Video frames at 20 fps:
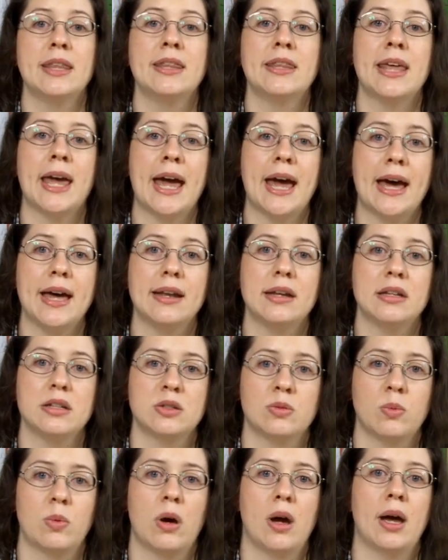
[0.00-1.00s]
That
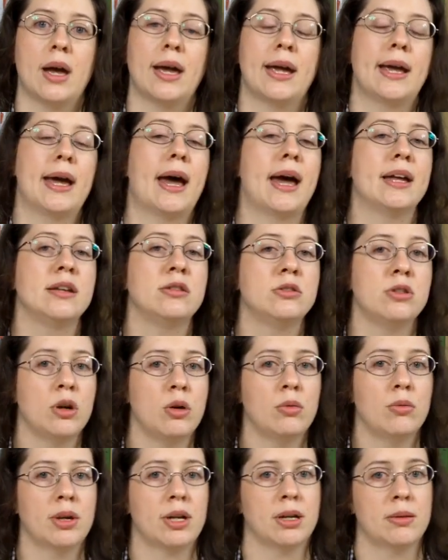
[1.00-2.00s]
is why I
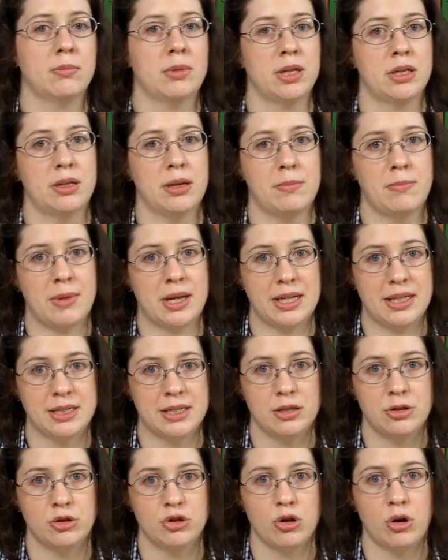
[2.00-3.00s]
don't recommend a
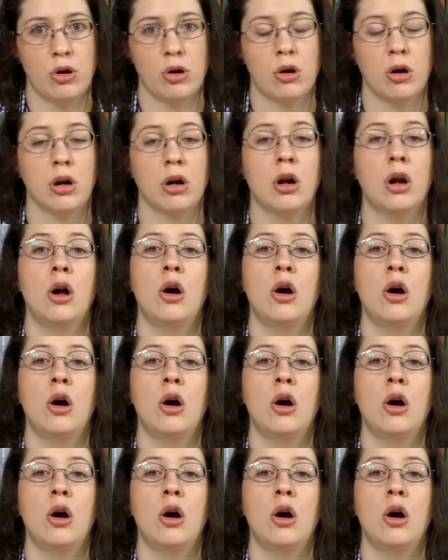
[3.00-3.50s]
mason jar